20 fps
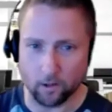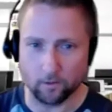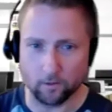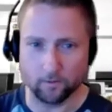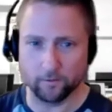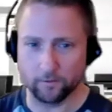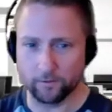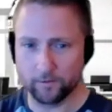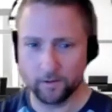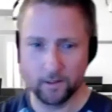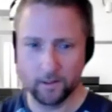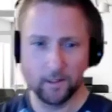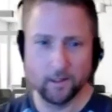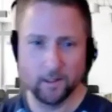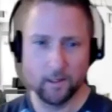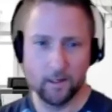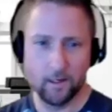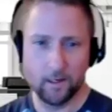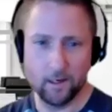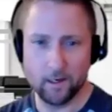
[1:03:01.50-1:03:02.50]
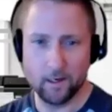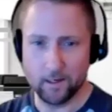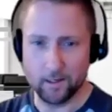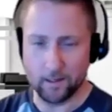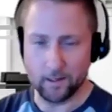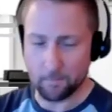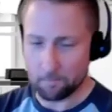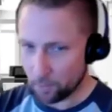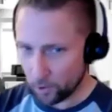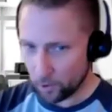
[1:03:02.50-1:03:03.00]
of uh,
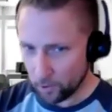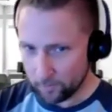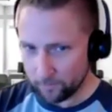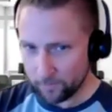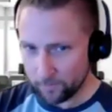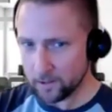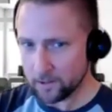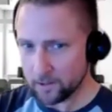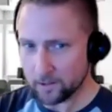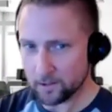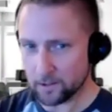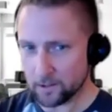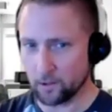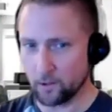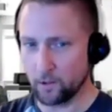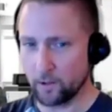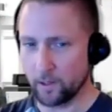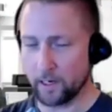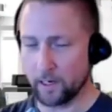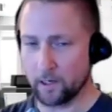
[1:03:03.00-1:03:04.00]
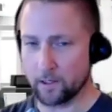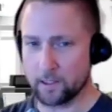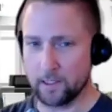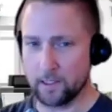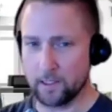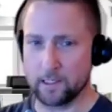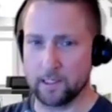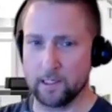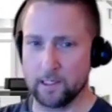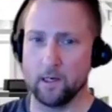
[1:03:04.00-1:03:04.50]
Imperva. So, you get our
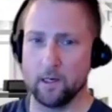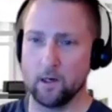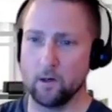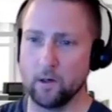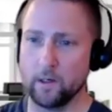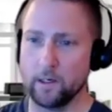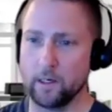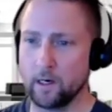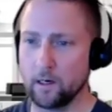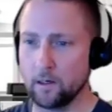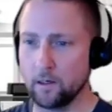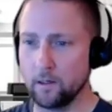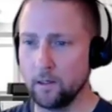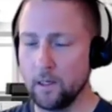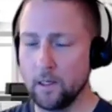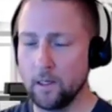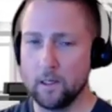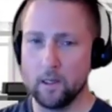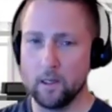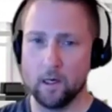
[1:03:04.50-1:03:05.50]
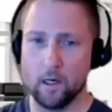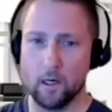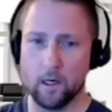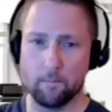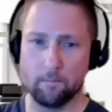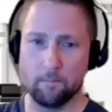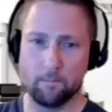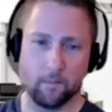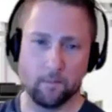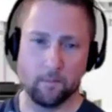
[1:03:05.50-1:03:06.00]
CTO and our uh,
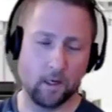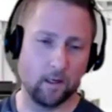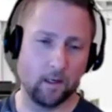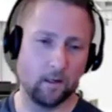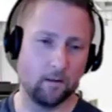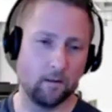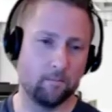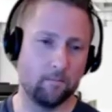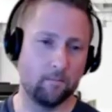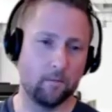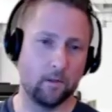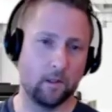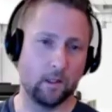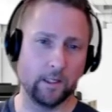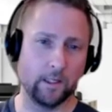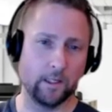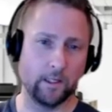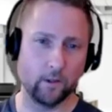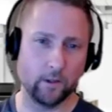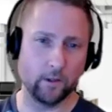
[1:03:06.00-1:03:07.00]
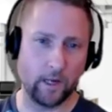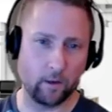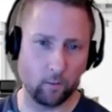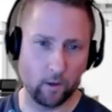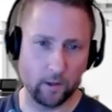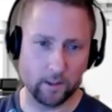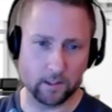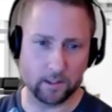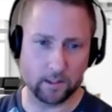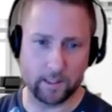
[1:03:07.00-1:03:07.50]
uh leader that
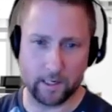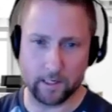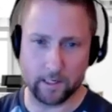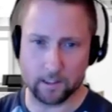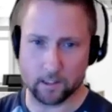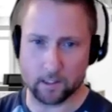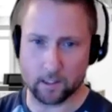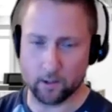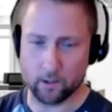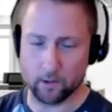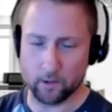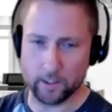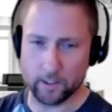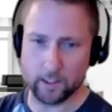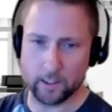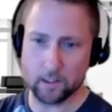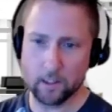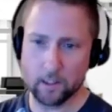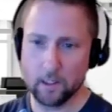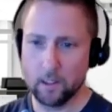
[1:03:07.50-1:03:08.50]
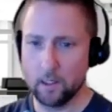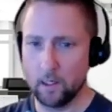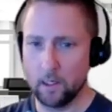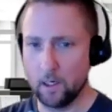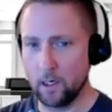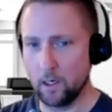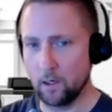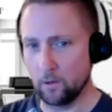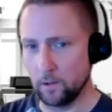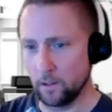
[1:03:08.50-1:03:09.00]
runs data security
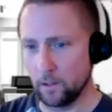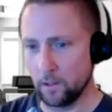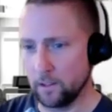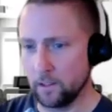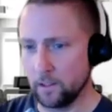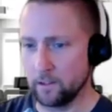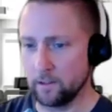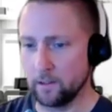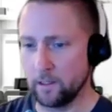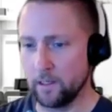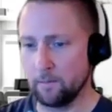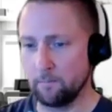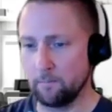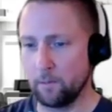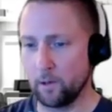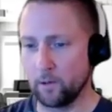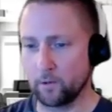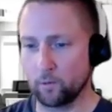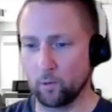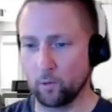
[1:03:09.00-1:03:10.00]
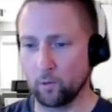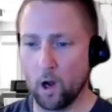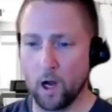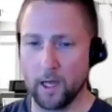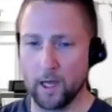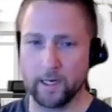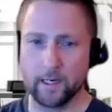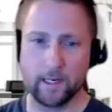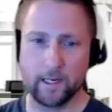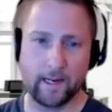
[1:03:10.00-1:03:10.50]
uh, in, in both
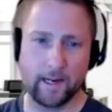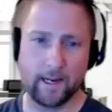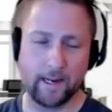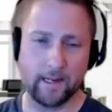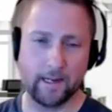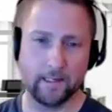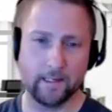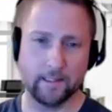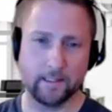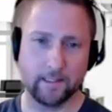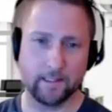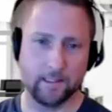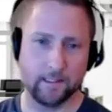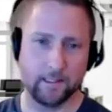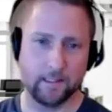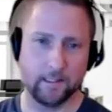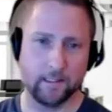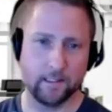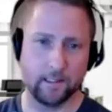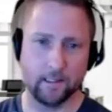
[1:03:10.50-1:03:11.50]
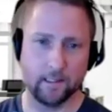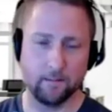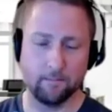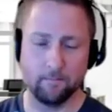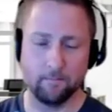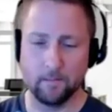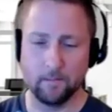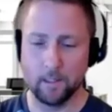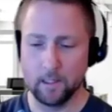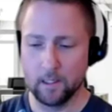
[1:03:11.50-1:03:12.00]
Ron and in
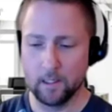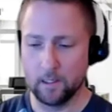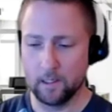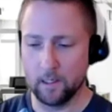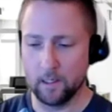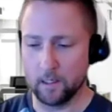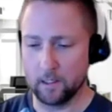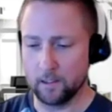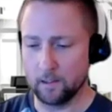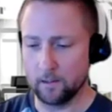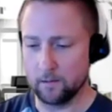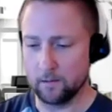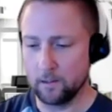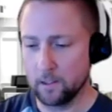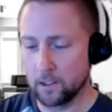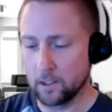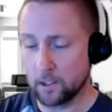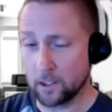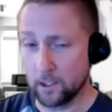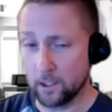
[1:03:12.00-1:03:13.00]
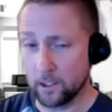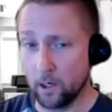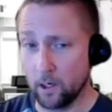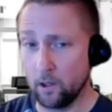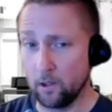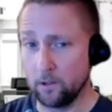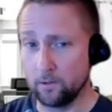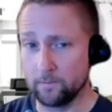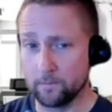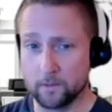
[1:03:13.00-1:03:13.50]
um, uh,
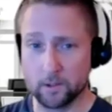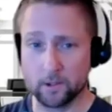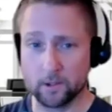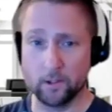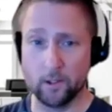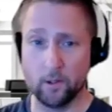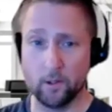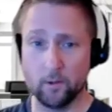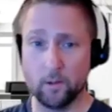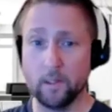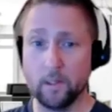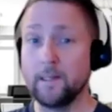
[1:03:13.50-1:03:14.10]
Canal. So